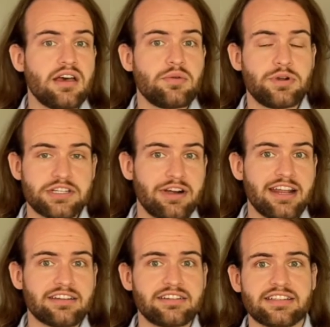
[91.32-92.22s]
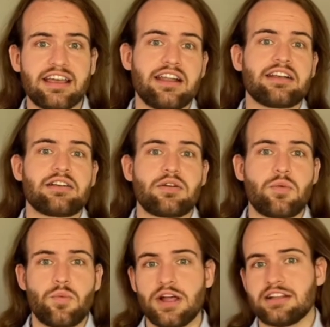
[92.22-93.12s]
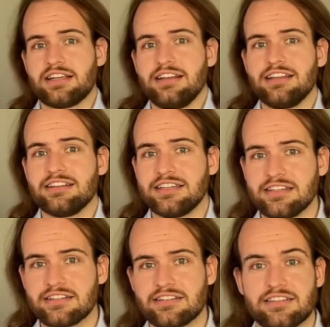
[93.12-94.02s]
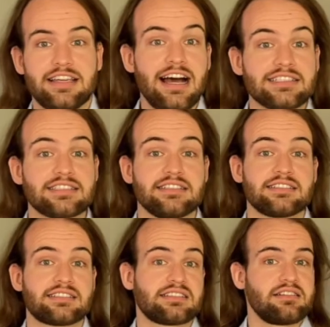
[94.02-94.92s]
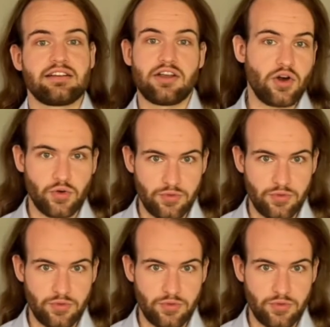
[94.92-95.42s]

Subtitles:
We tried it and, well, clearly here the answer is no.